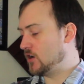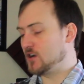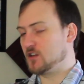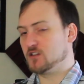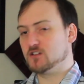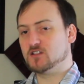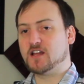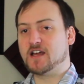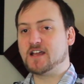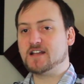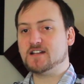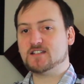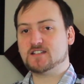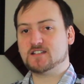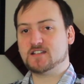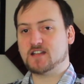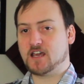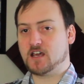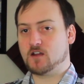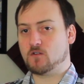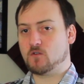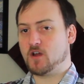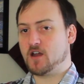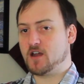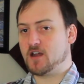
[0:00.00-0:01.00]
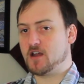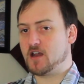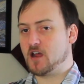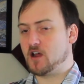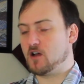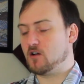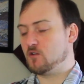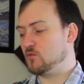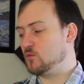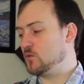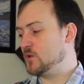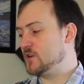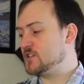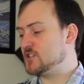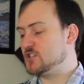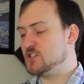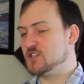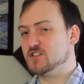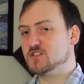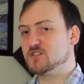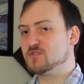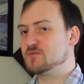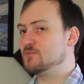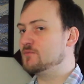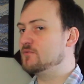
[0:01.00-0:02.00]
light stand right now, which
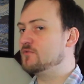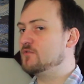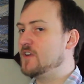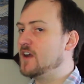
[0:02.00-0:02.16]
is